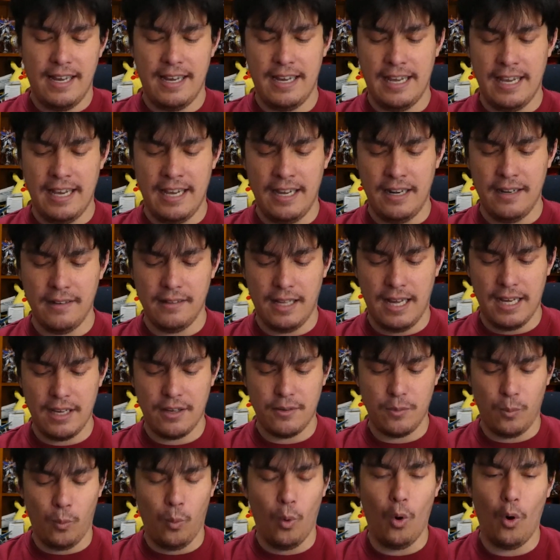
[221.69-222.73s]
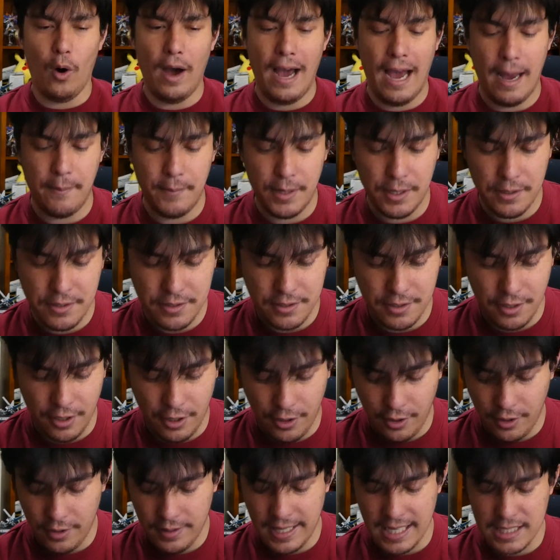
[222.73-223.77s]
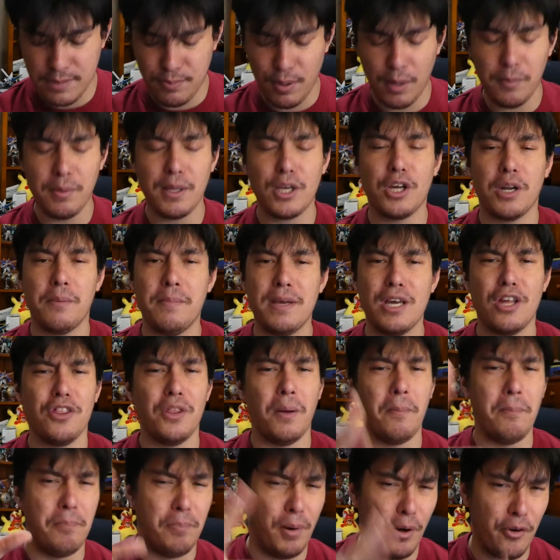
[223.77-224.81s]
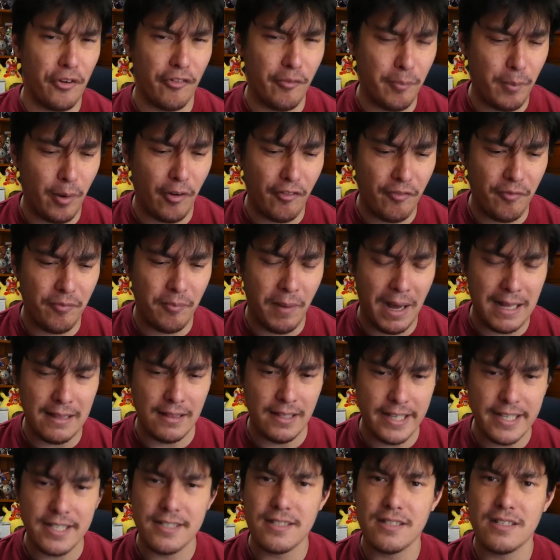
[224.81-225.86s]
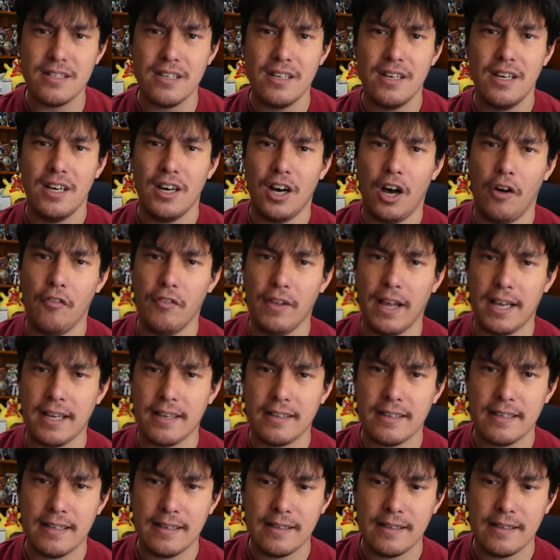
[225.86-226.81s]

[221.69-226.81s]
in like Warhammer, so that's probably going to be on the bottom of my list of like